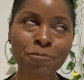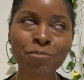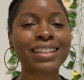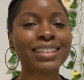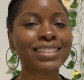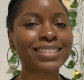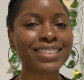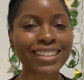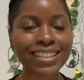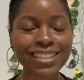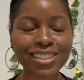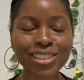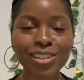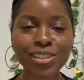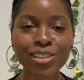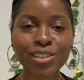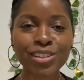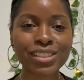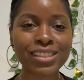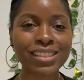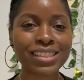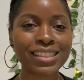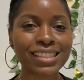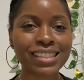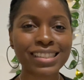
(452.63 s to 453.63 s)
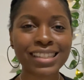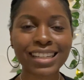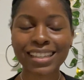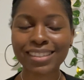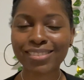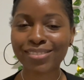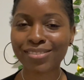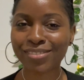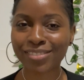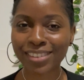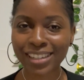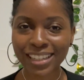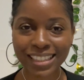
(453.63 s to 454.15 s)
Technology is
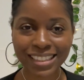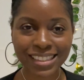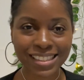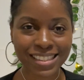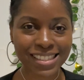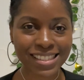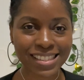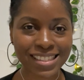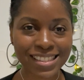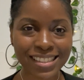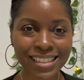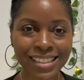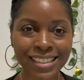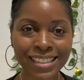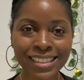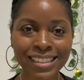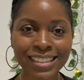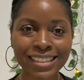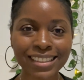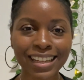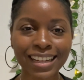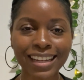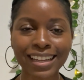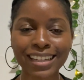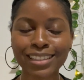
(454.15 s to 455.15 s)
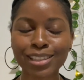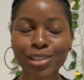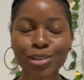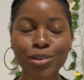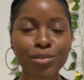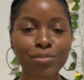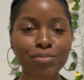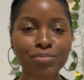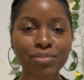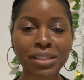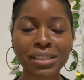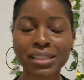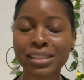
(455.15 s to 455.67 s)
advancing and
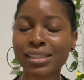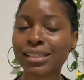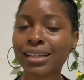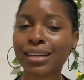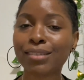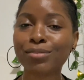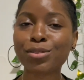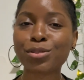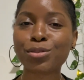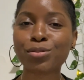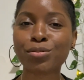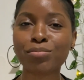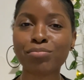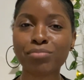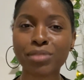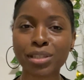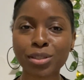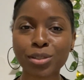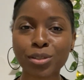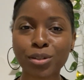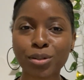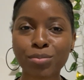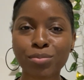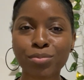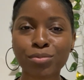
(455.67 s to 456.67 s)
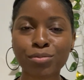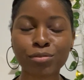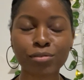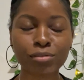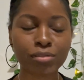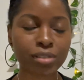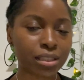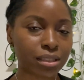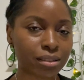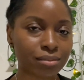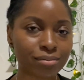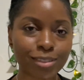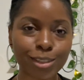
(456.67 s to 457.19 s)
companies have to meet up with
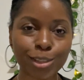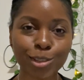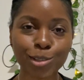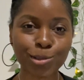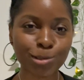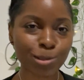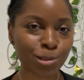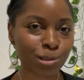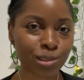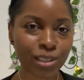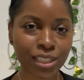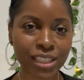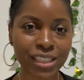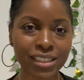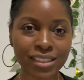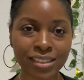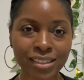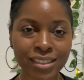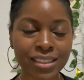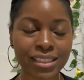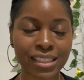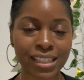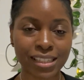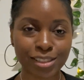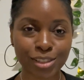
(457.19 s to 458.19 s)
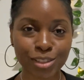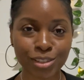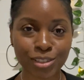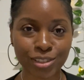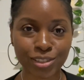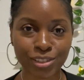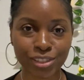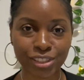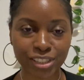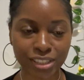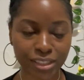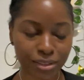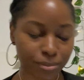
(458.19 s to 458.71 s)
the growing
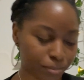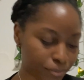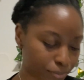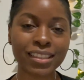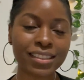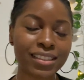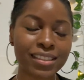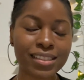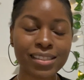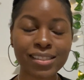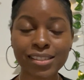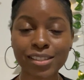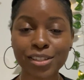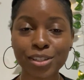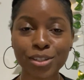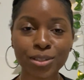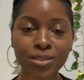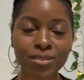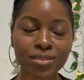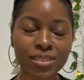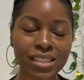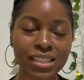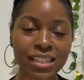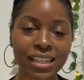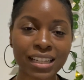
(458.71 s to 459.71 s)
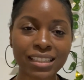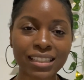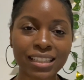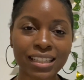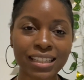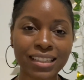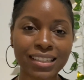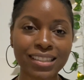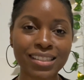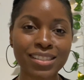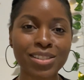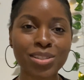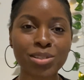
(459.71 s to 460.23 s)
technology. They need security
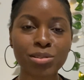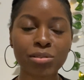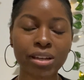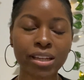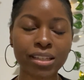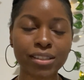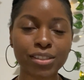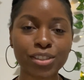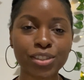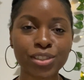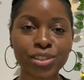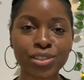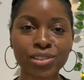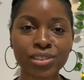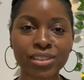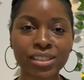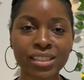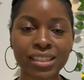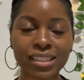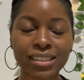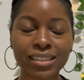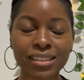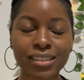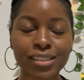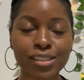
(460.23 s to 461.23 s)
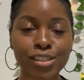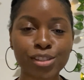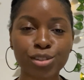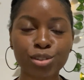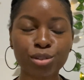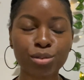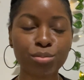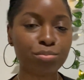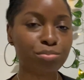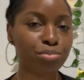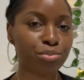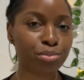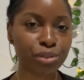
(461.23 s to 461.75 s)
analysts to ensure that there's no
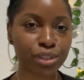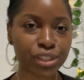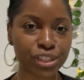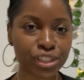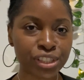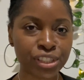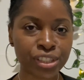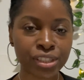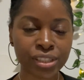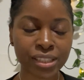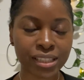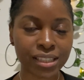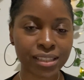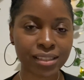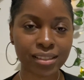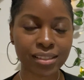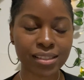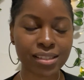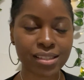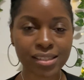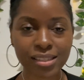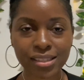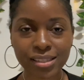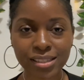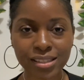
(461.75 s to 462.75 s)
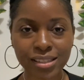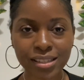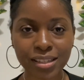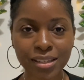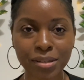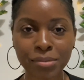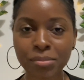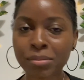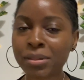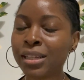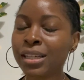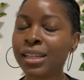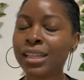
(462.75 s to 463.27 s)
breach in the
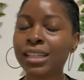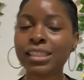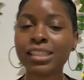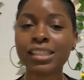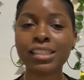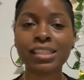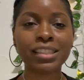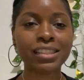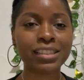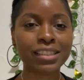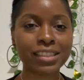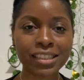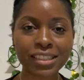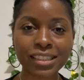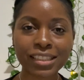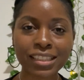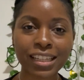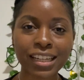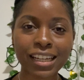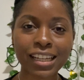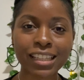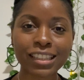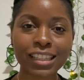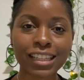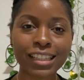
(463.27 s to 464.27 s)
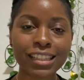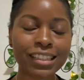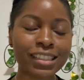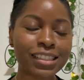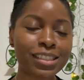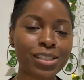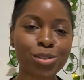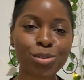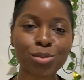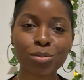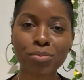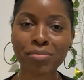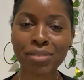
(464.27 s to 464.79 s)
system. They need data analysts
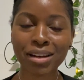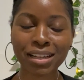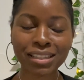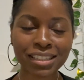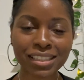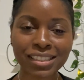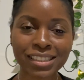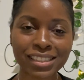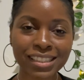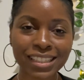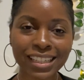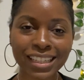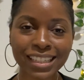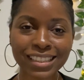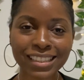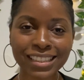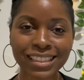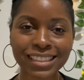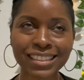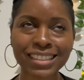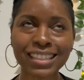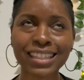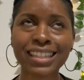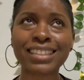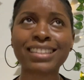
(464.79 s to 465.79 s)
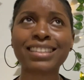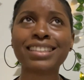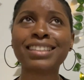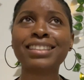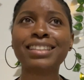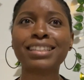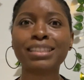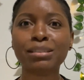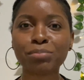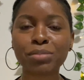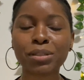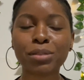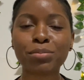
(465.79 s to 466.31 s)
to manage their data. They
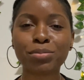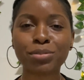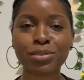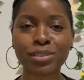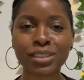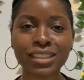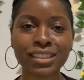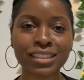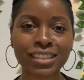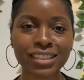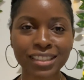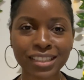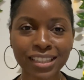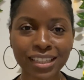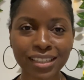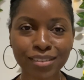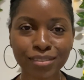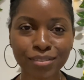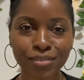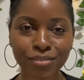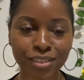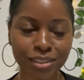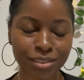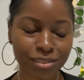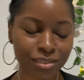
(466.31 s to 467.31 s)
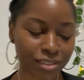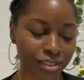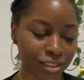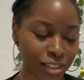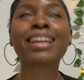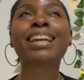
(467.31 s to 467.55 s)
need people in the tech field.